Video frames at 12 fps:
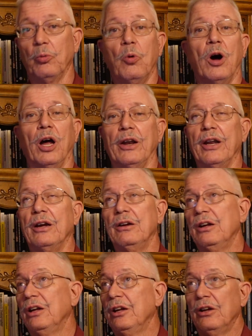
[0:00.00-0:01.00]

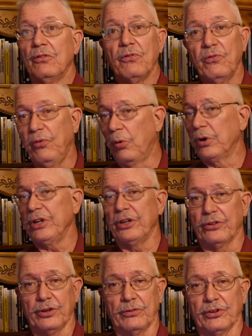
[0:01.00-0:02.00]

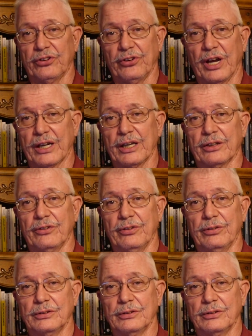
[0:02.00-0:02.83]
1/40th of a second.